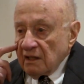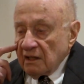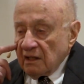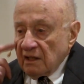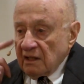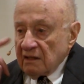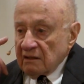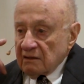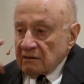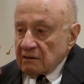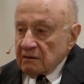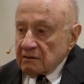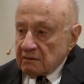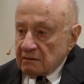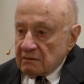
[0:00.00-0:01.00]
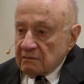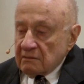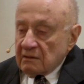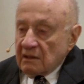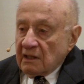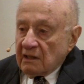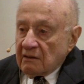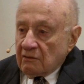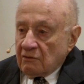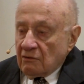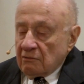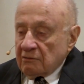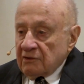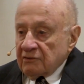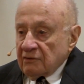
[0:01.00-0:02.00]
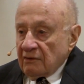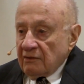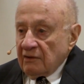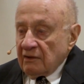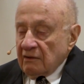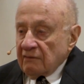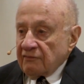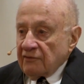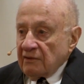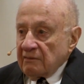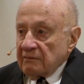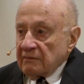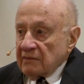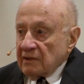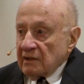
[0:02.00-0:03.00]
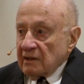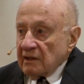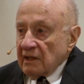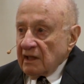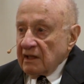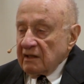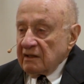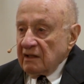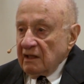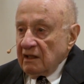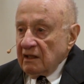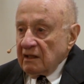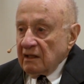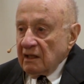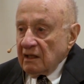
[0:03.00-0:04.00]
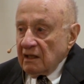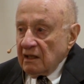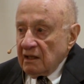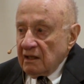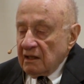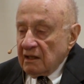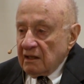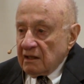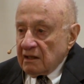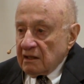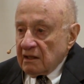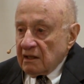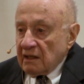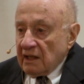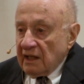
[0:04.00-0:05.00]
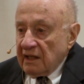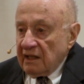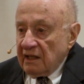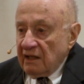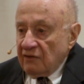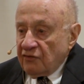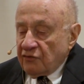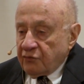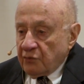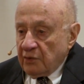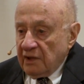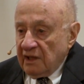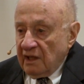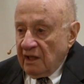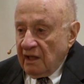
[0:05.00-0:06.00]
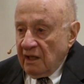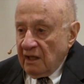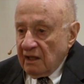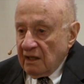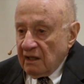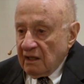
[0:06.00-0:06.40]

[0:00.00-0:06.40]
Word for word: And had a jewelry store there from 1993